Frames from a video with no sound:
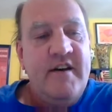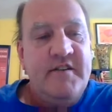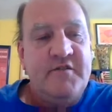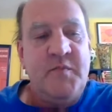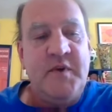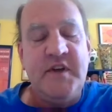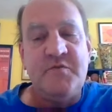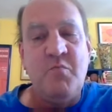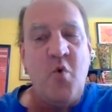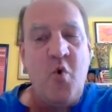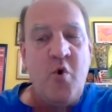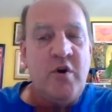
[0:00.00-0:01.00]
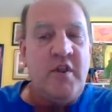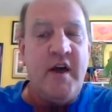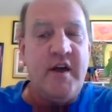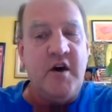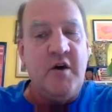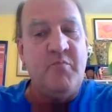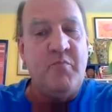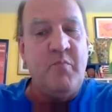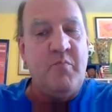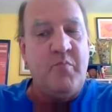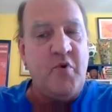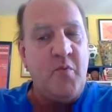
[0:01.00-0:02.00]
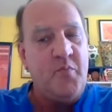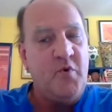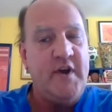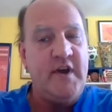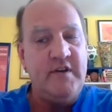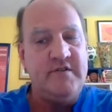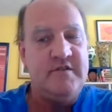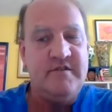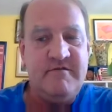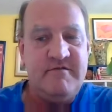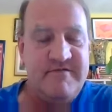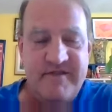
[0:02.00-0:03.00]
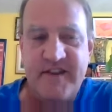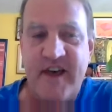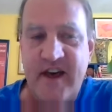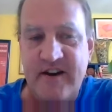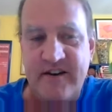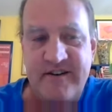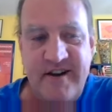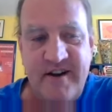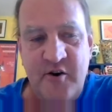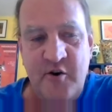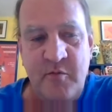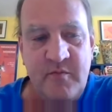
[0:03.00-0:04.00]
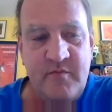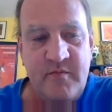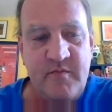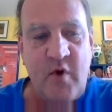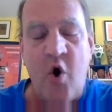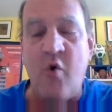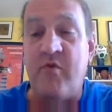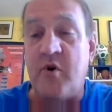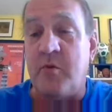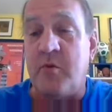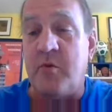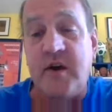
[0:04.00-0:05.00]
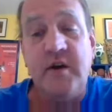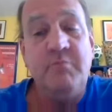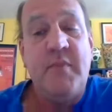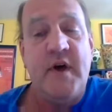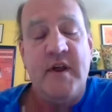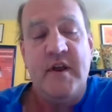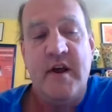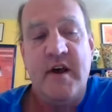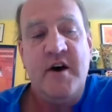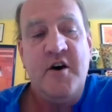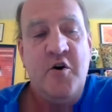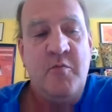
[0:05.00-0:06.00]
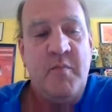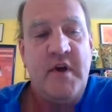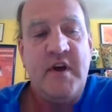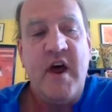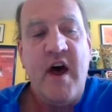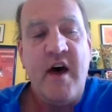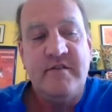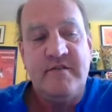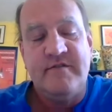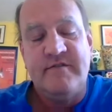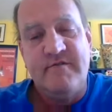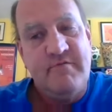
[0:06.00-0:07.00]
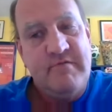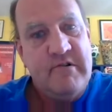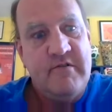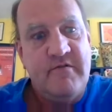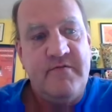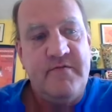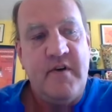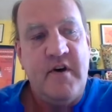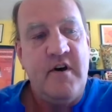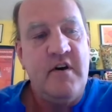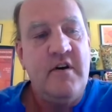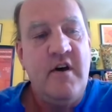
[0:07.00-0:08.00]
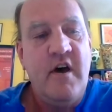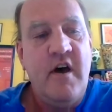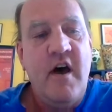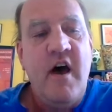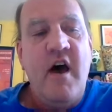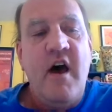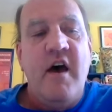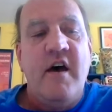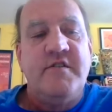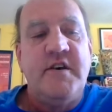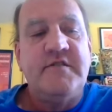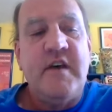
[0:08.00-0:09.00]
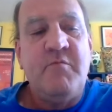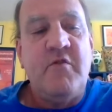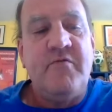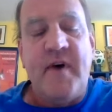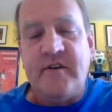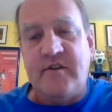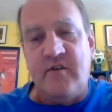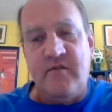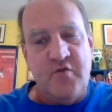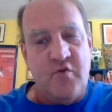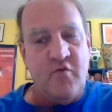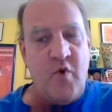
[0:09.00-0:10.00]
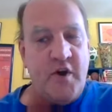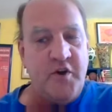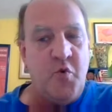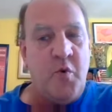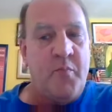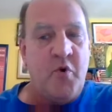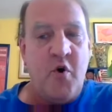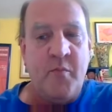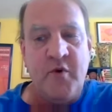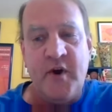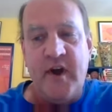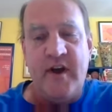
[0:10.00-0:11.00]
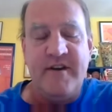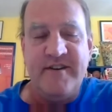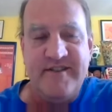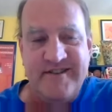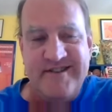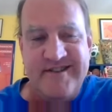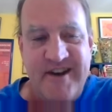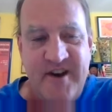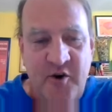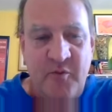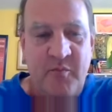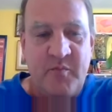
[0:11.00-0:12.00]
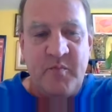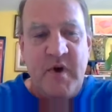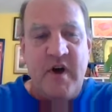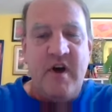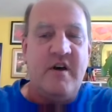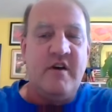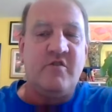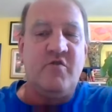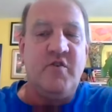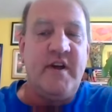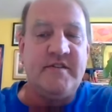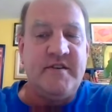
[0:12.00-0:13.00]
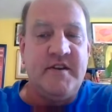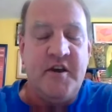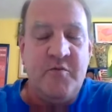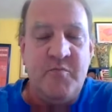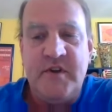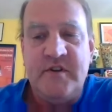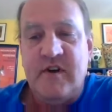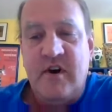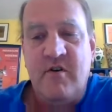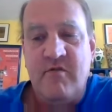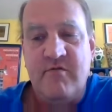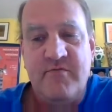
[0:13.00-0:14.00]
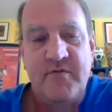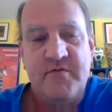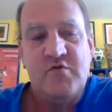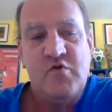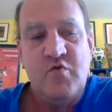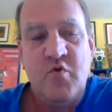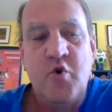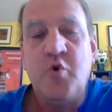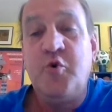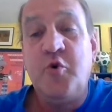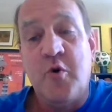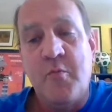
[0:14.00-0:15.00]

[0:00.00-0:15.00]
to me, it's more like appropriation than overt mocking, but it has sort of uh, the same effect of sort of what you appropriate um, creates an image of who you're